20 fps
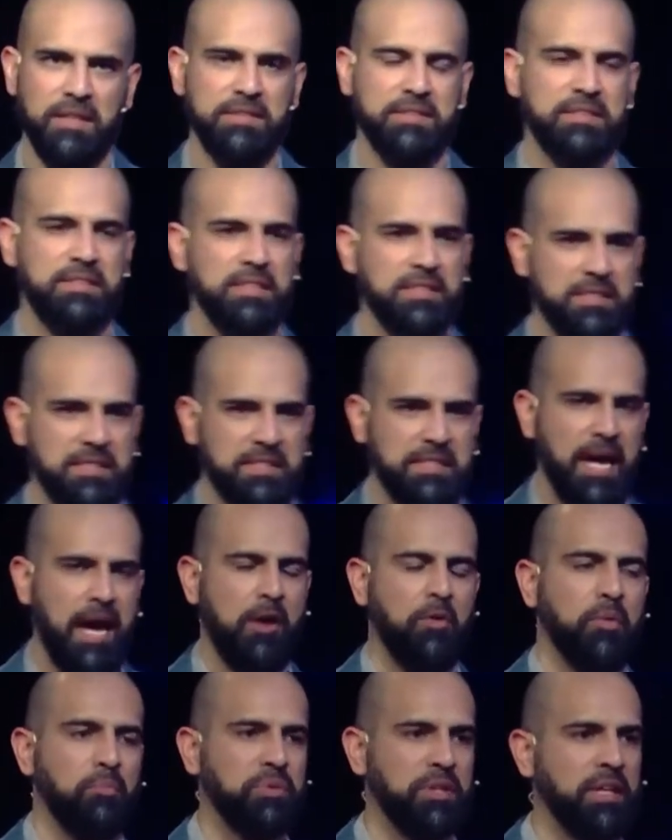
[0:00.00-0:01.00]
this is how
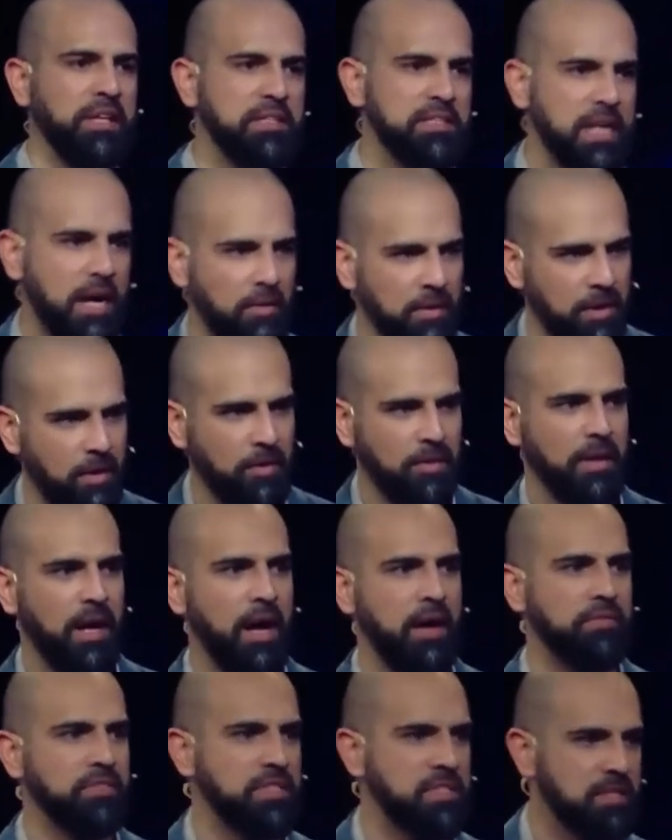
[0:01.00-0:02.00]
it plays out in our
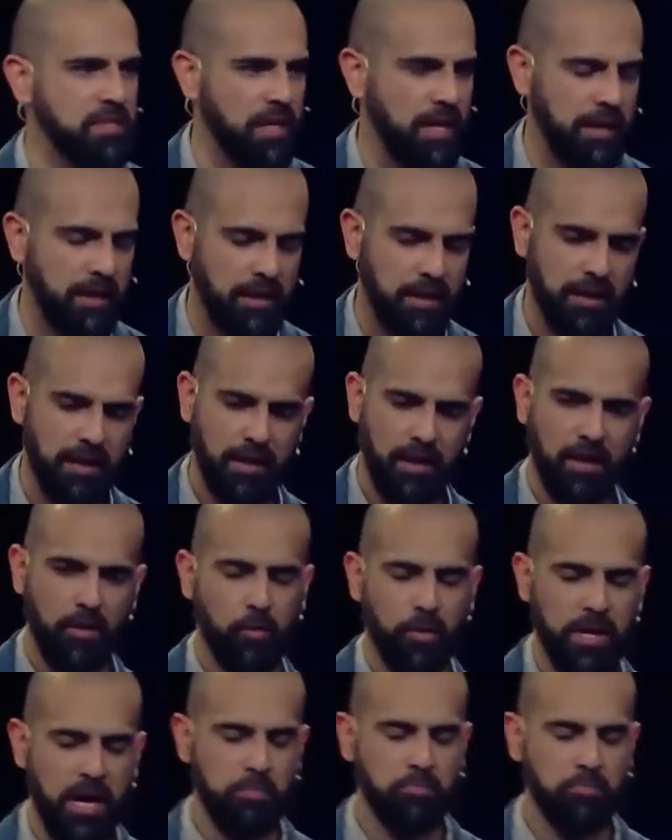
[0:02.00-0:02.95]
lives. It's like, we're not